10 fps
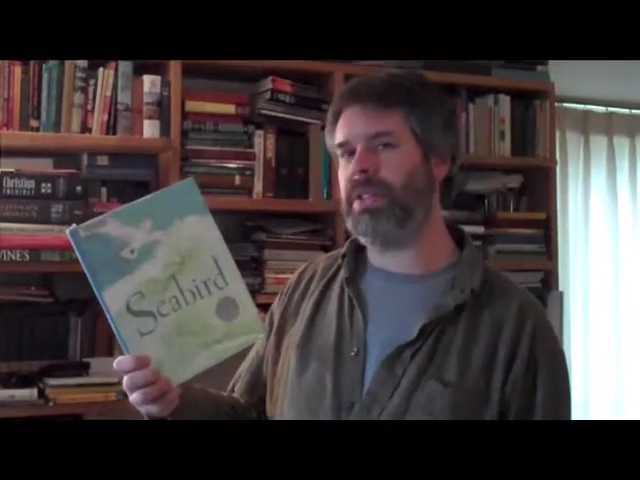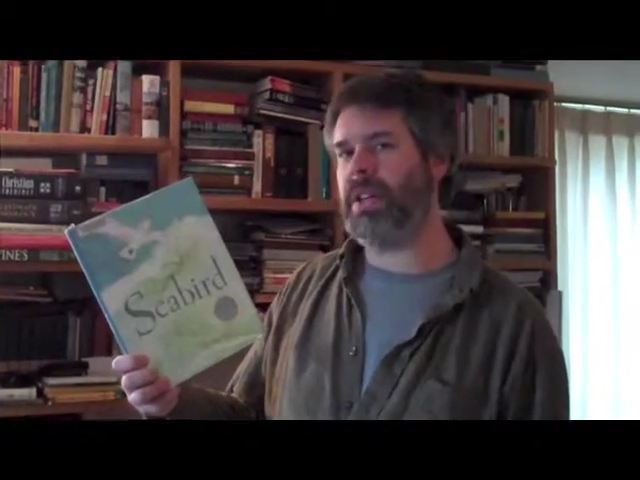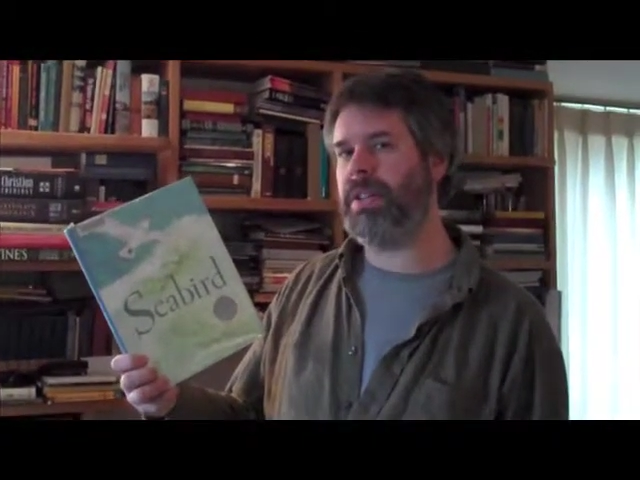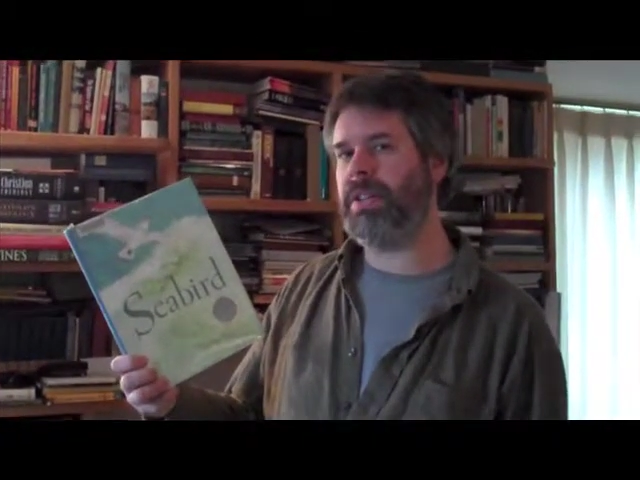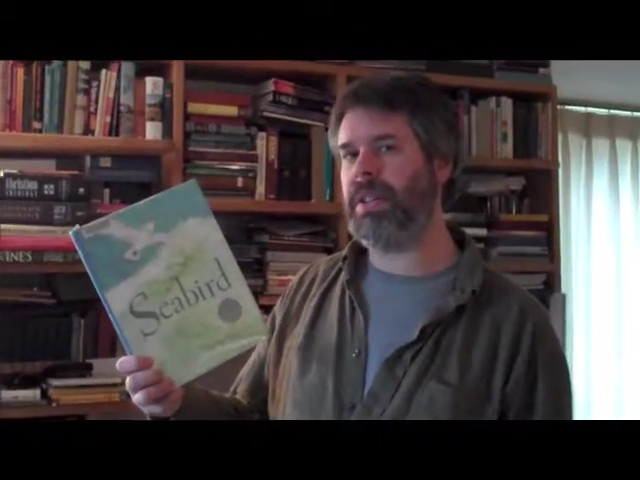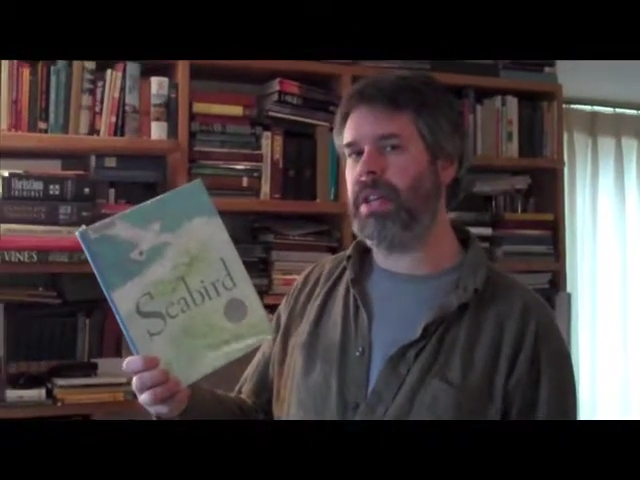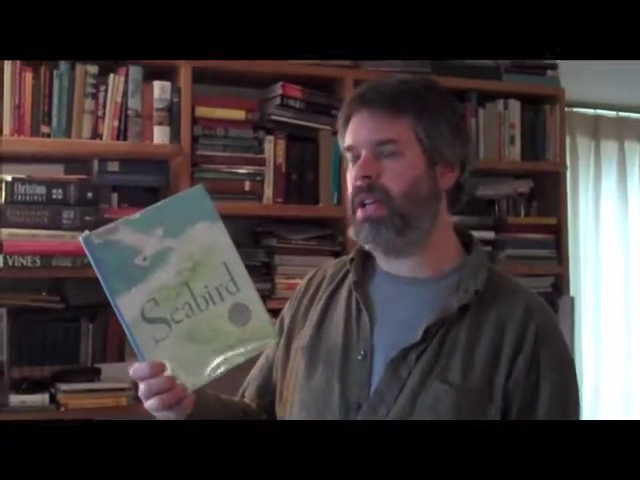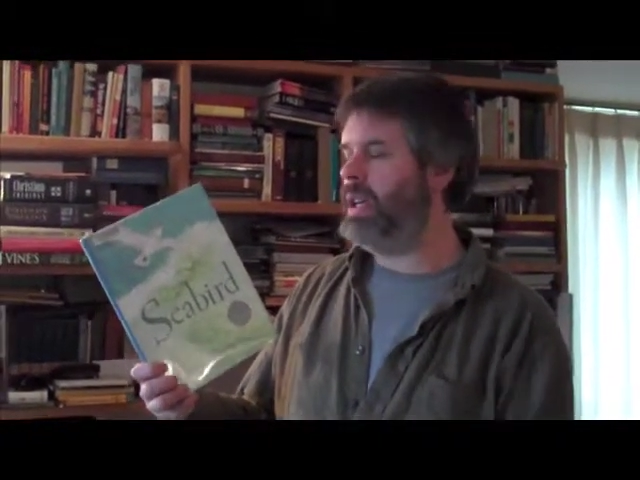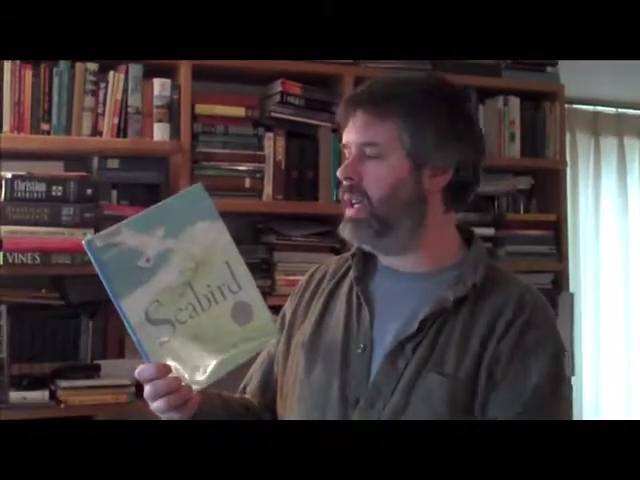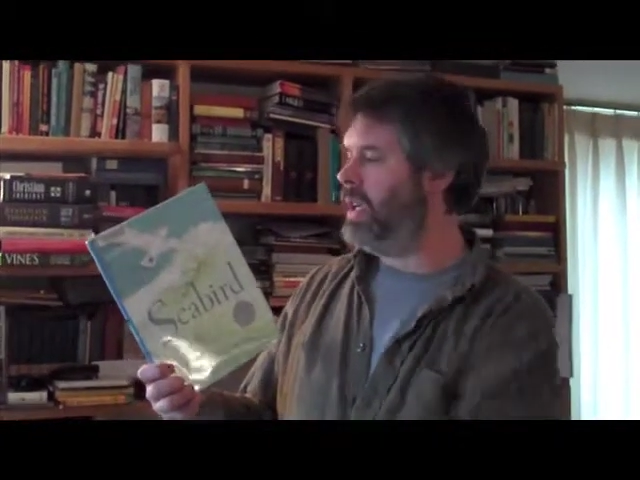tusk
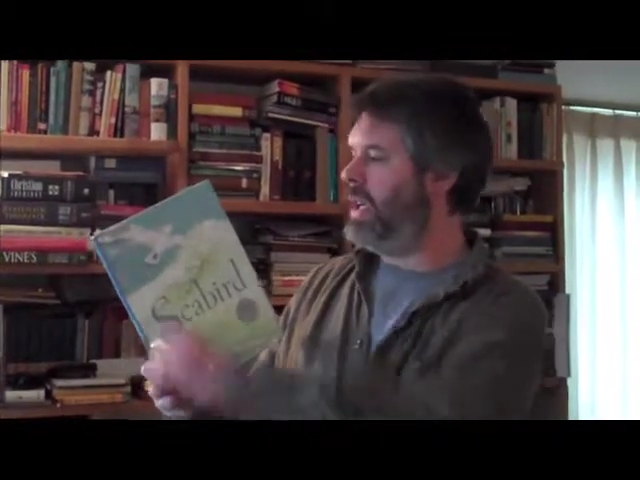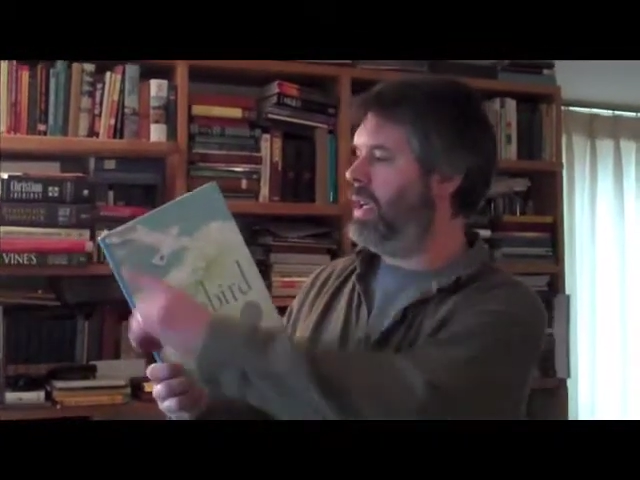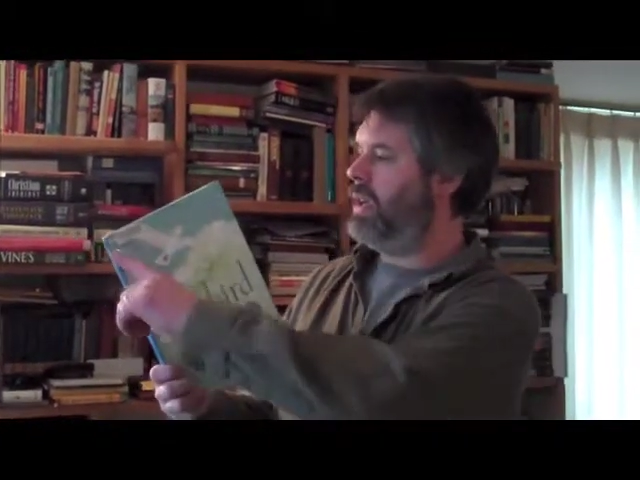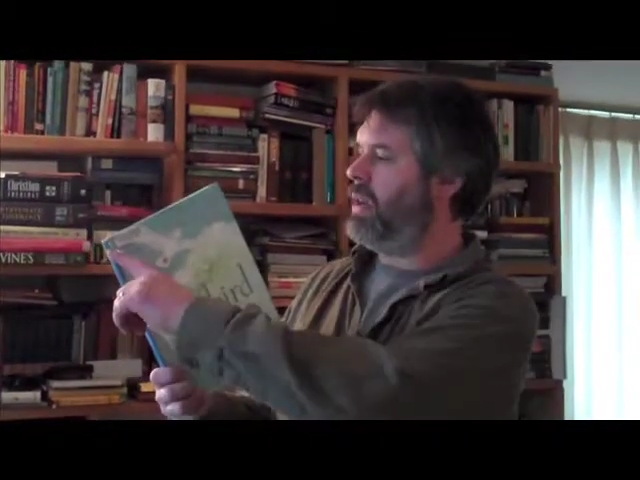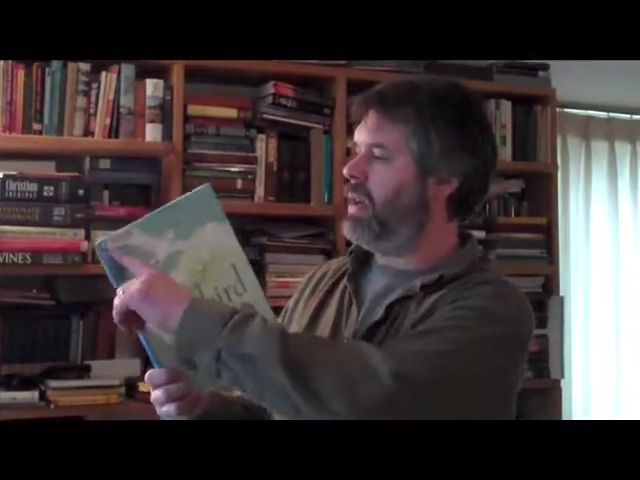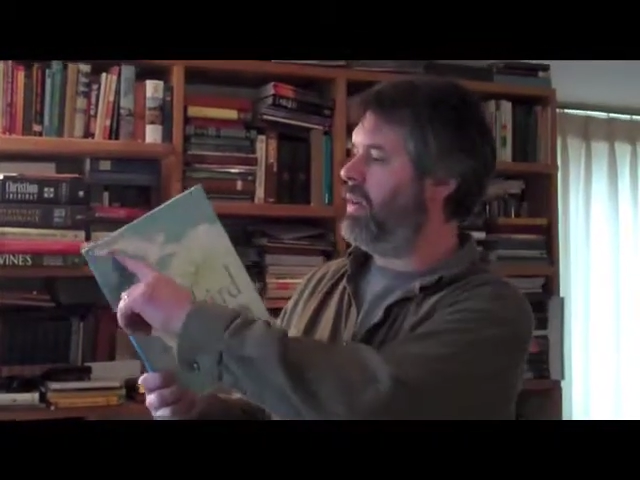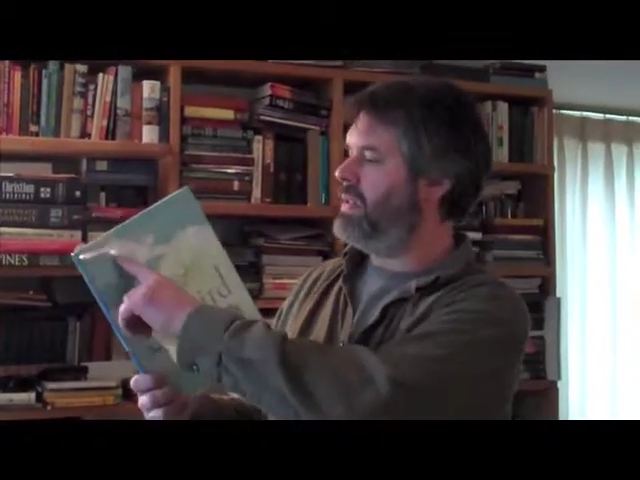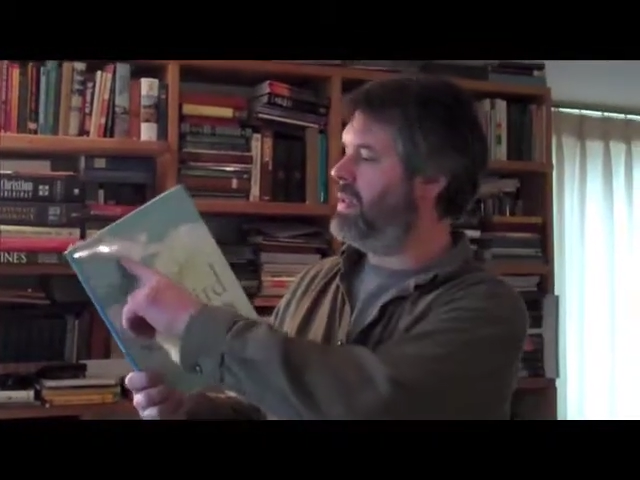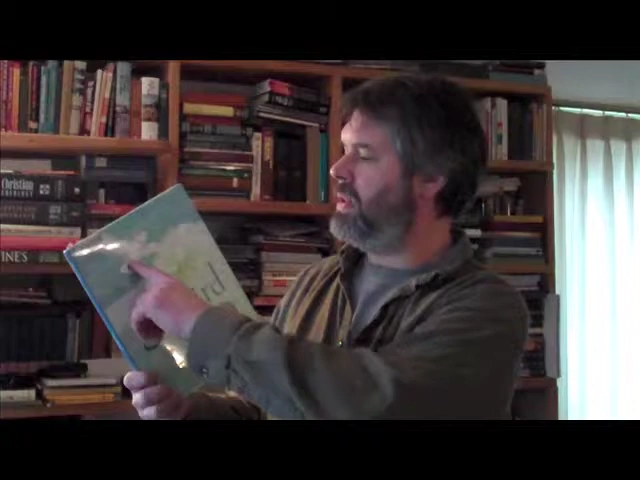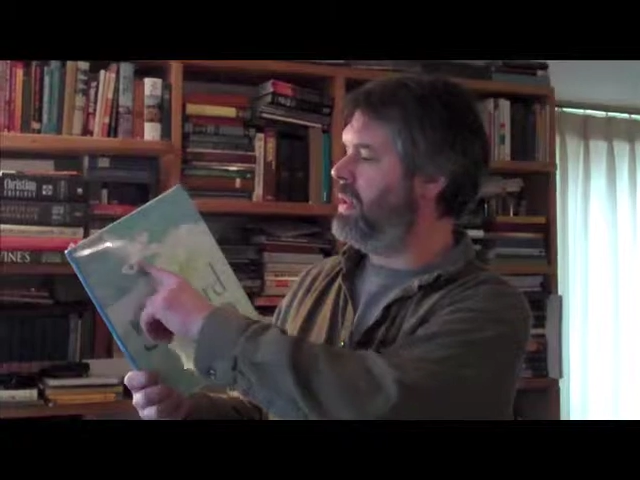and
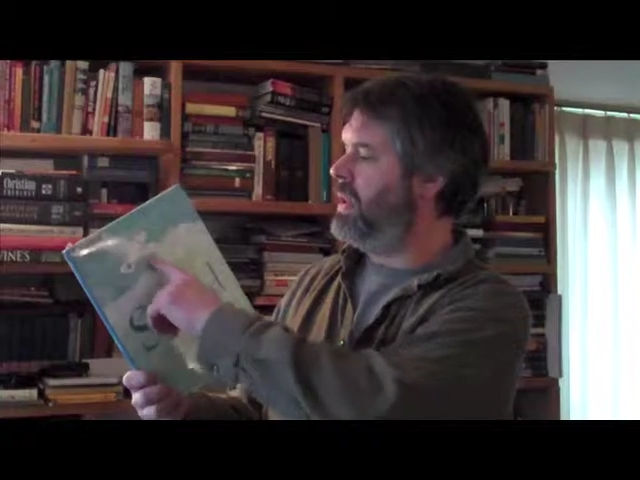carves,